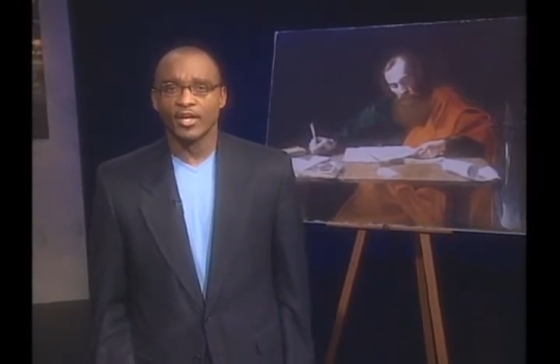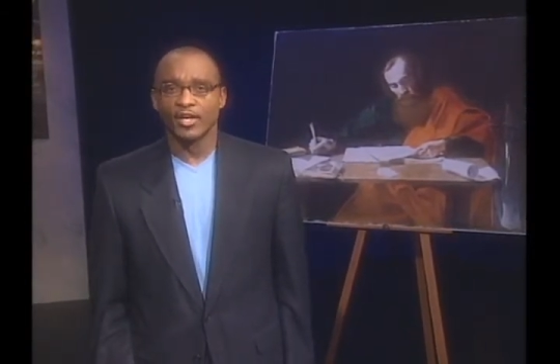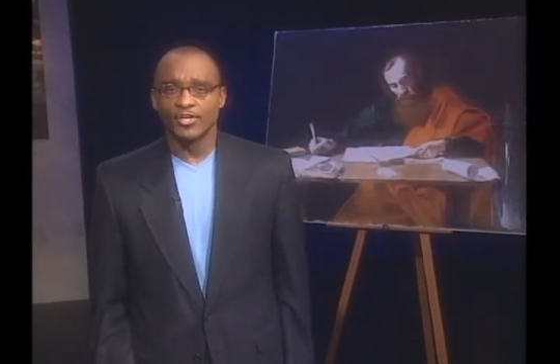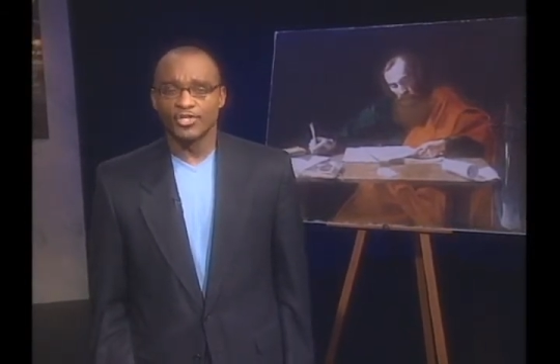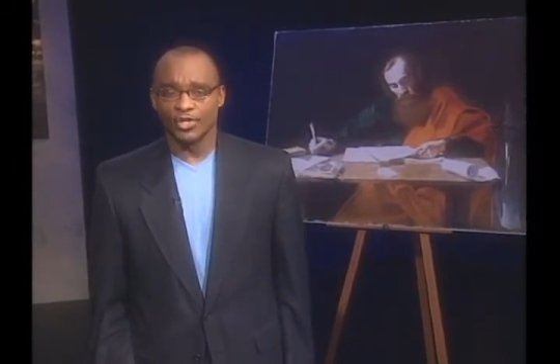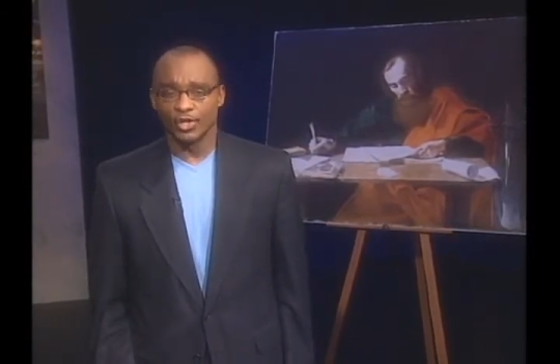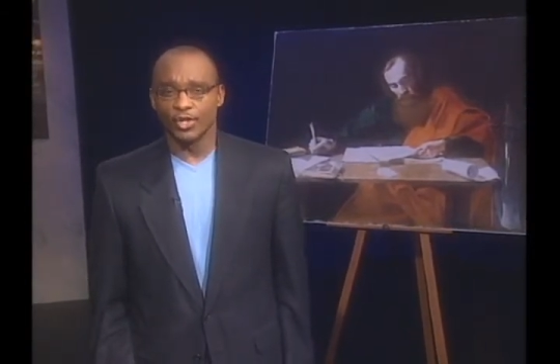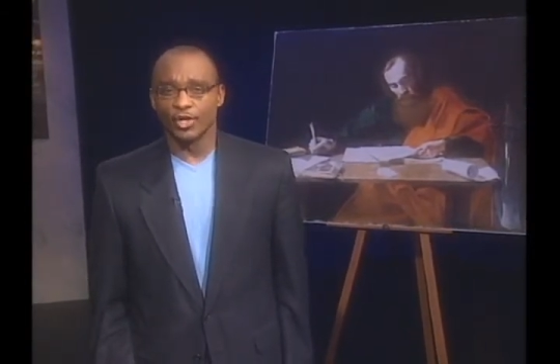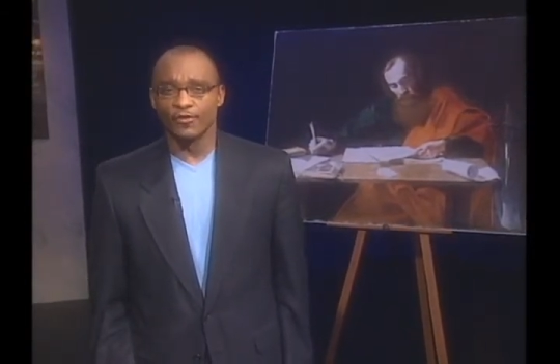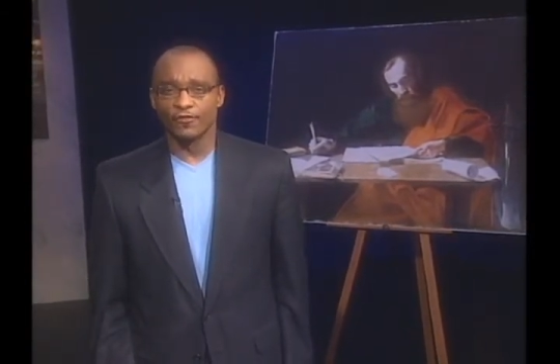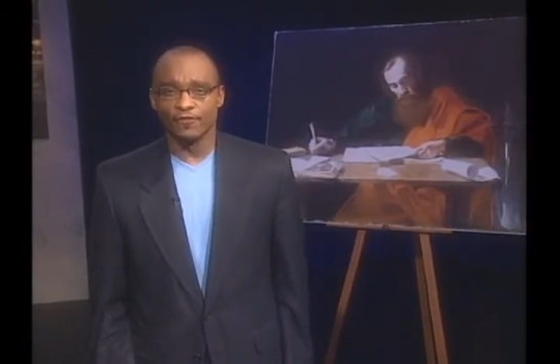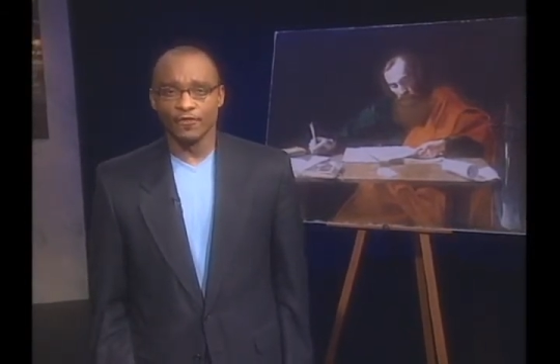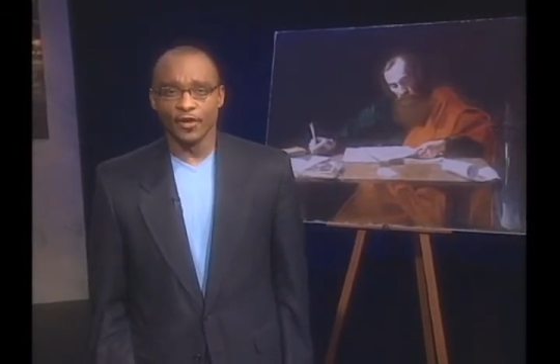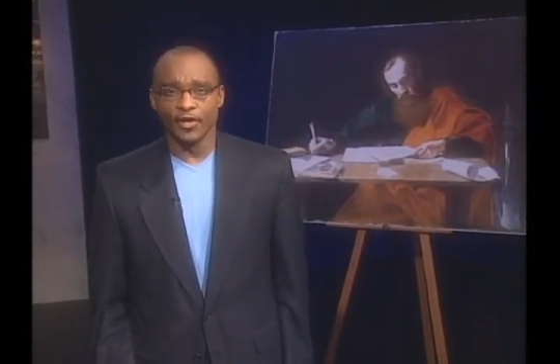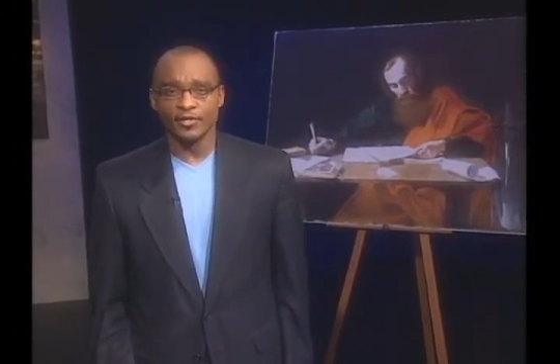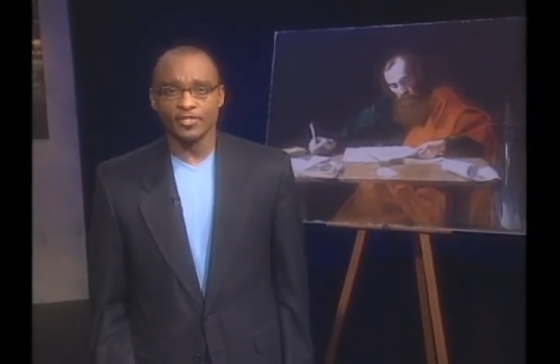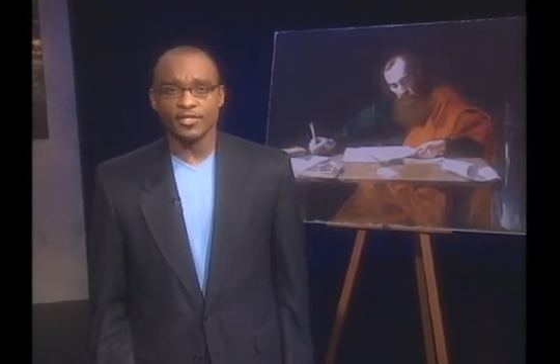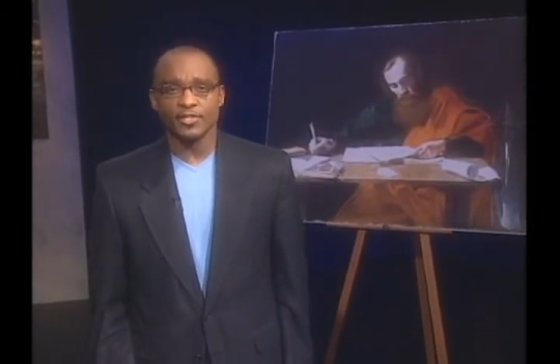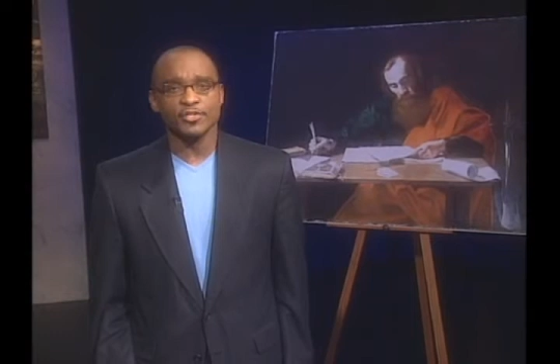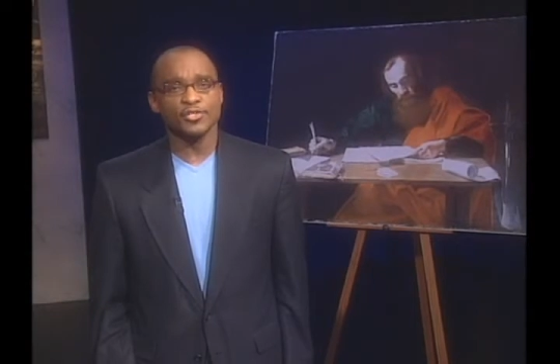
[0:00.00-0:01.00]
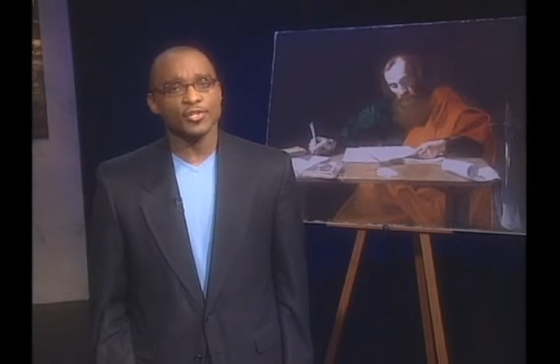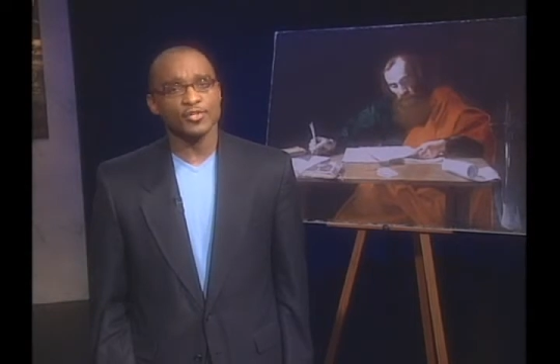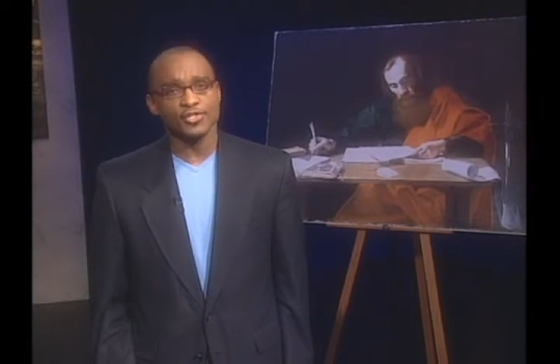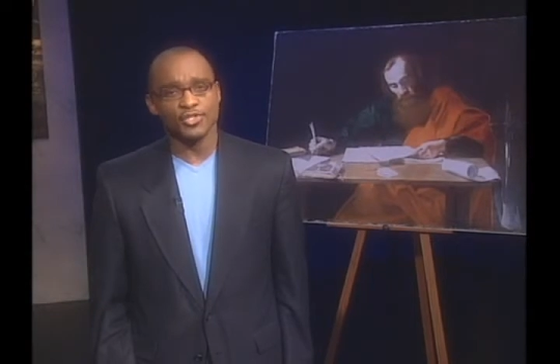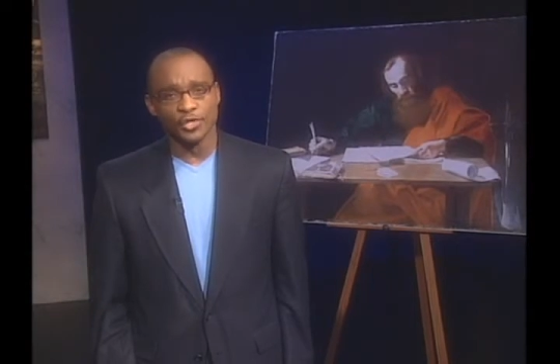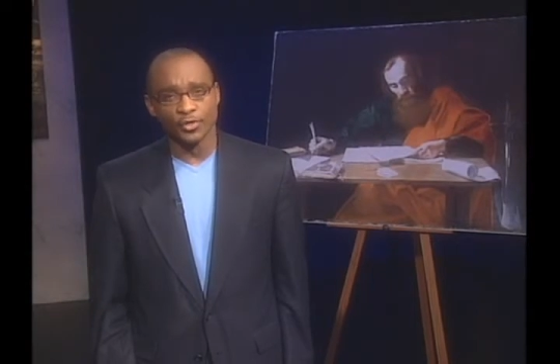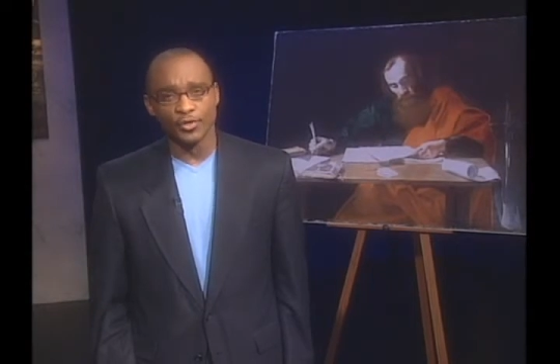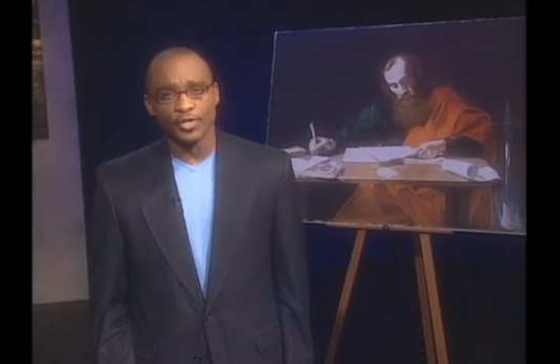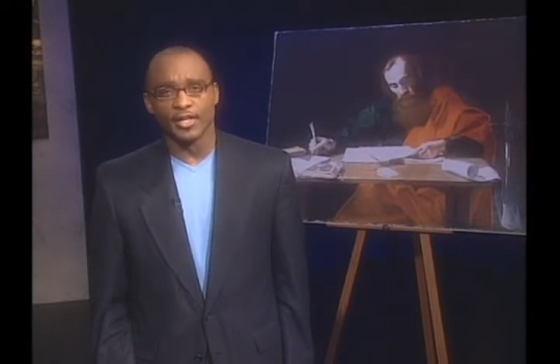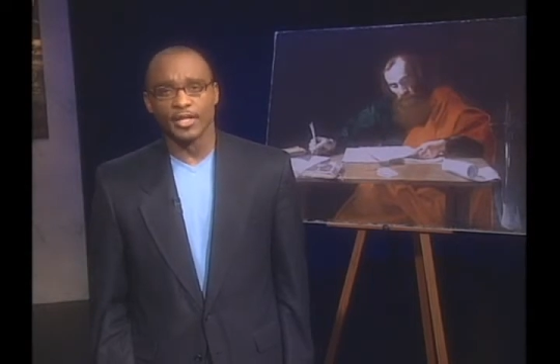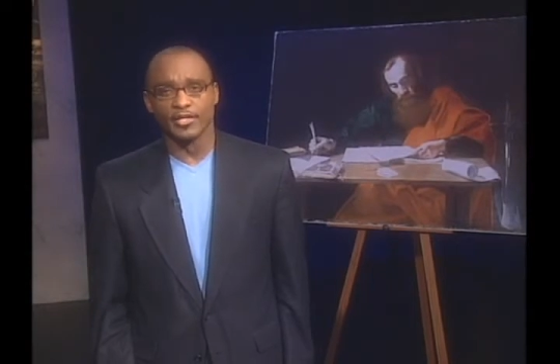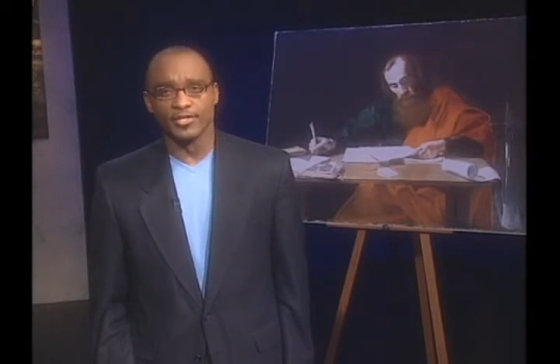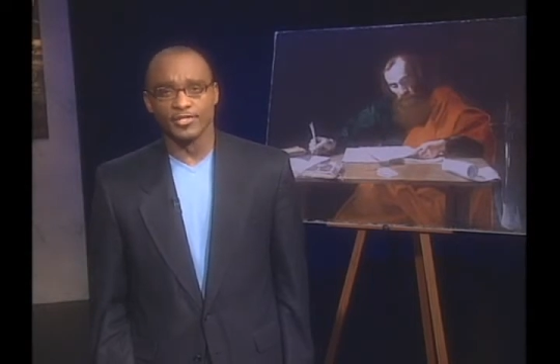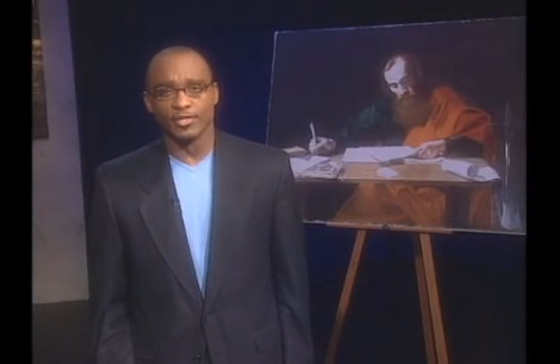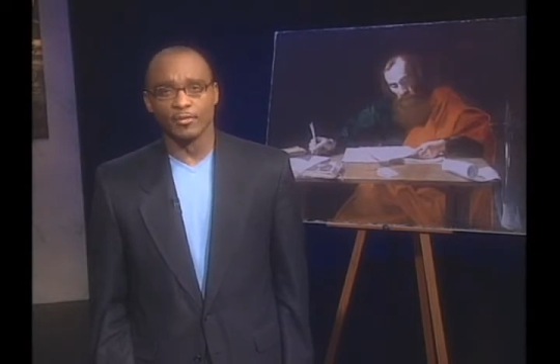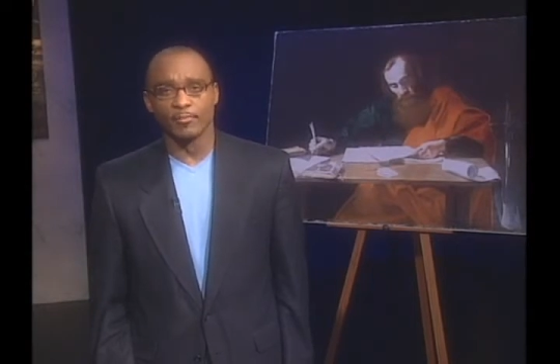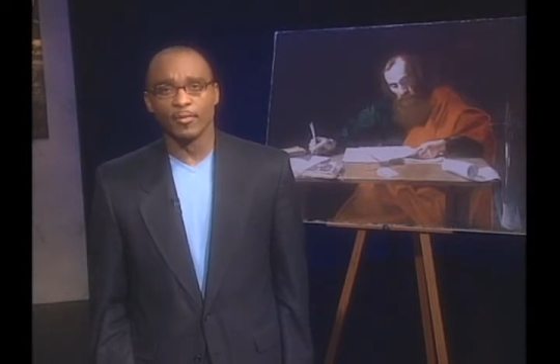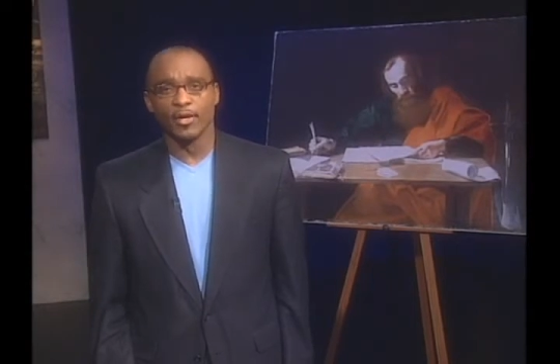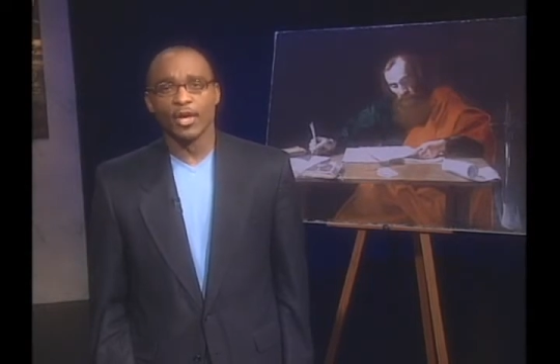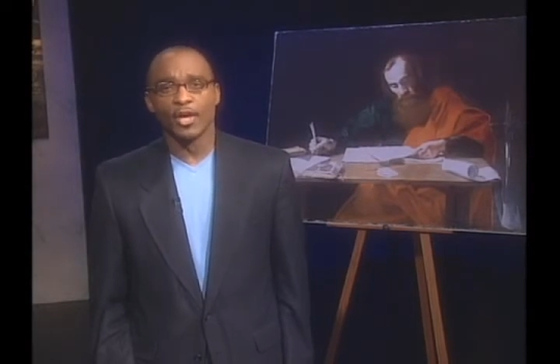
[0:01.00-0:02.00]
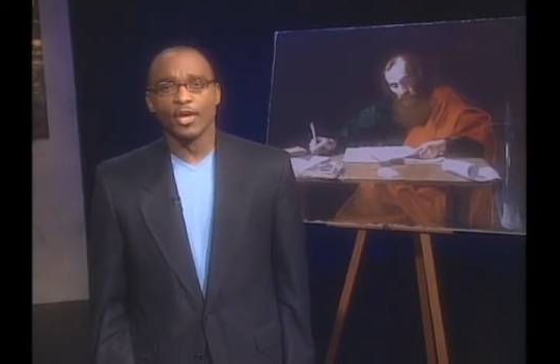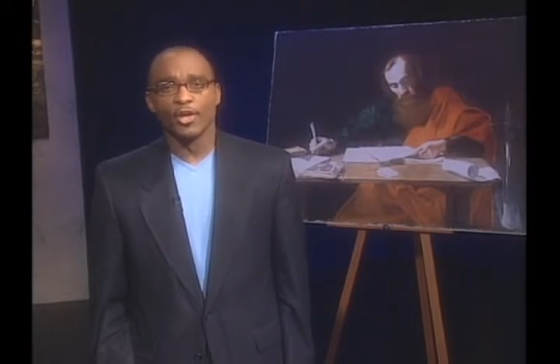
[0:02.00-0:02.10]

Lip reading: to convert to Judaism